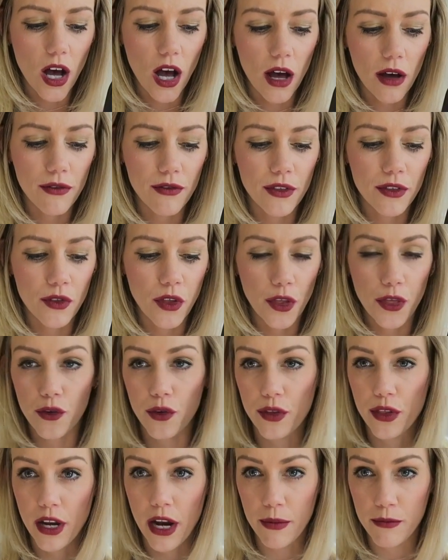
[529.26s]
of the
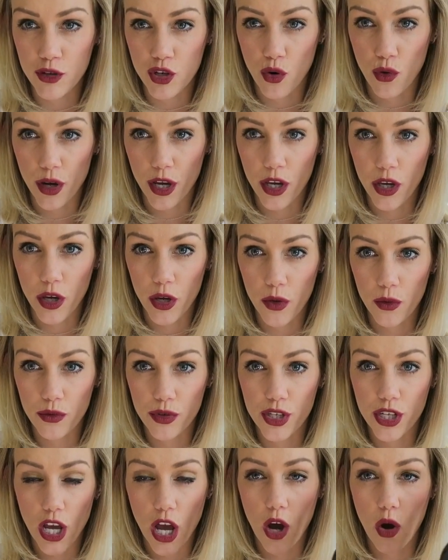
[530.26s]
3 that I'm showing you.
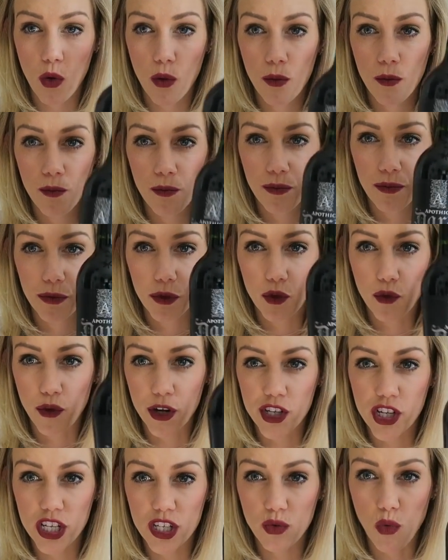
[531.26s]
So
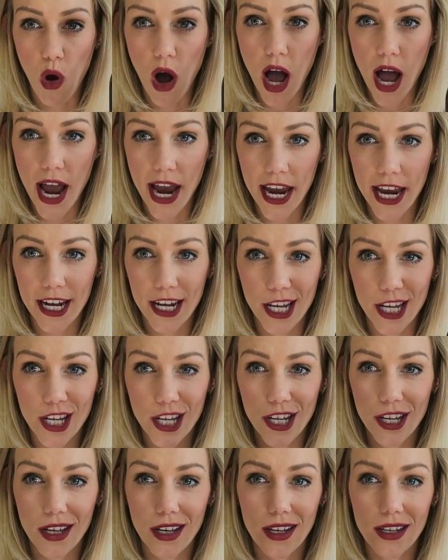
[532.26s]
richest
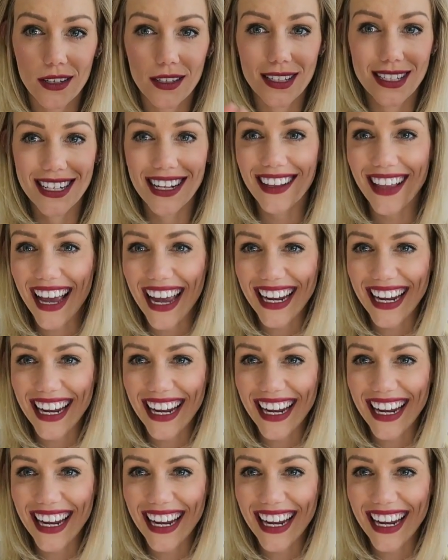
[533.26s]
wine, still